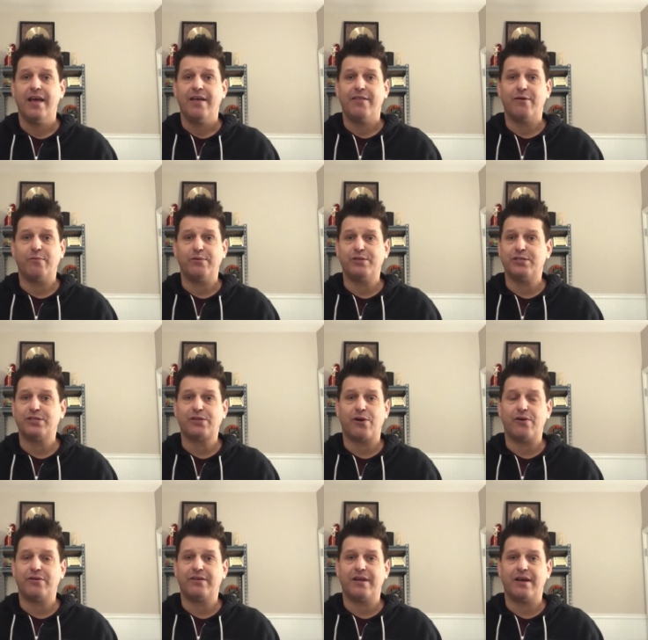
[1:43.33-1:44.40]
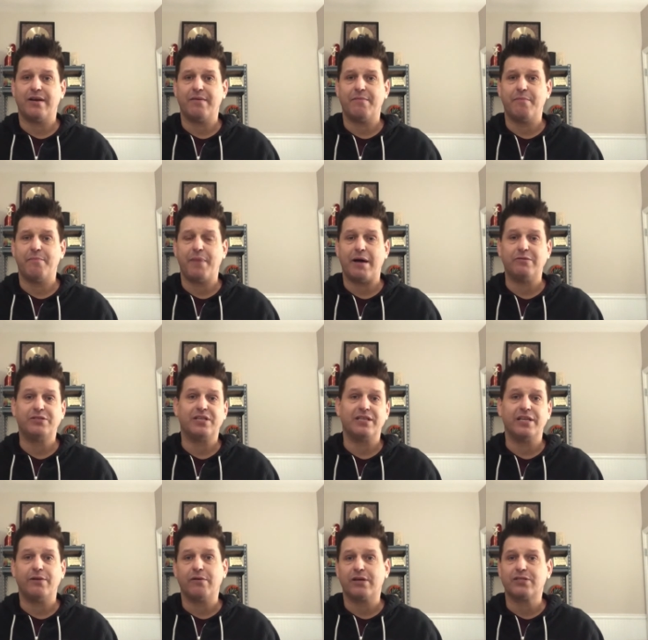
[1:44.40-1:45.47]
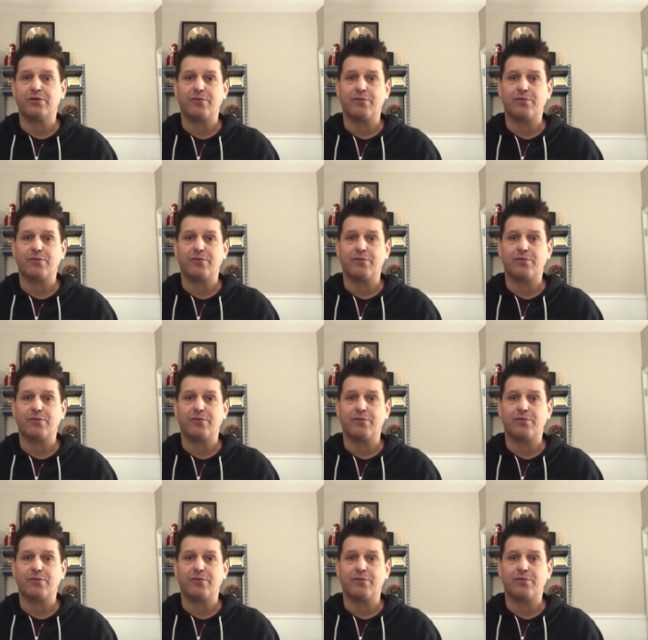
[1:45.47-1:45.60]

then we'll just start uh, bouncing lyrics